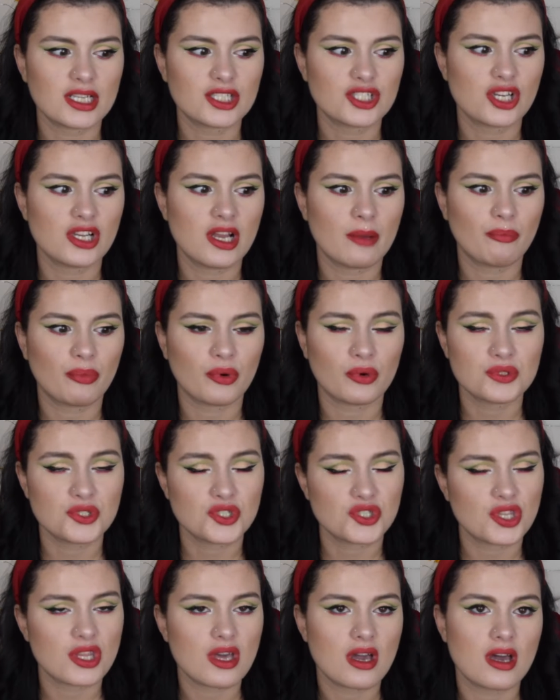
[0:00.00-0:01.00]
actually
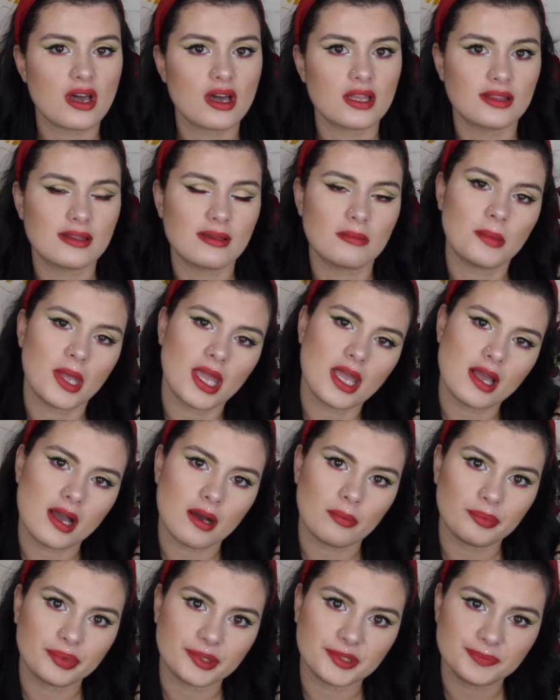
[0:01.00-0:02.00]
approach the
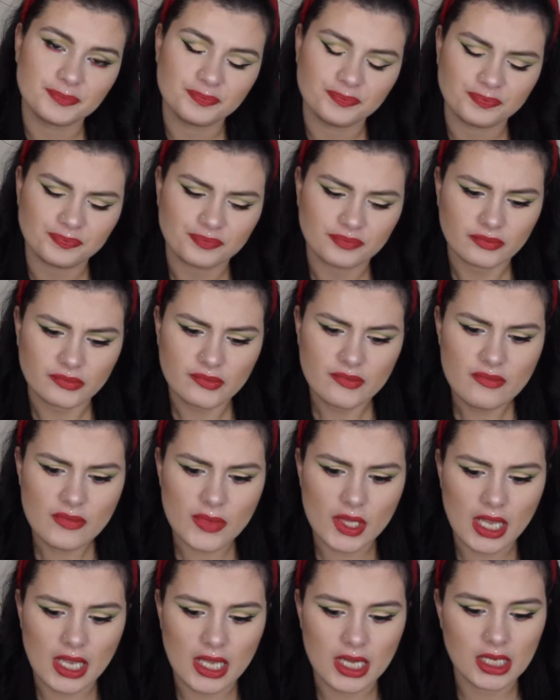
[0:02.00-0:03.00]
makeup
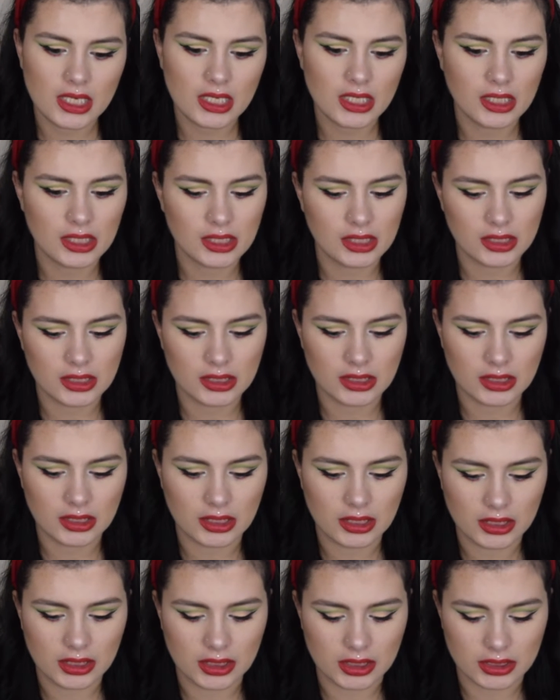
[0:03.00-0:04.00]

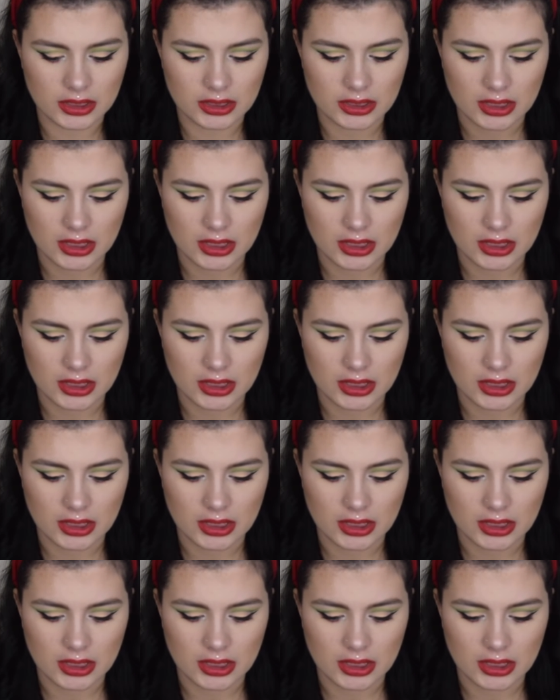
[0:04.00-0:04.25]
uh,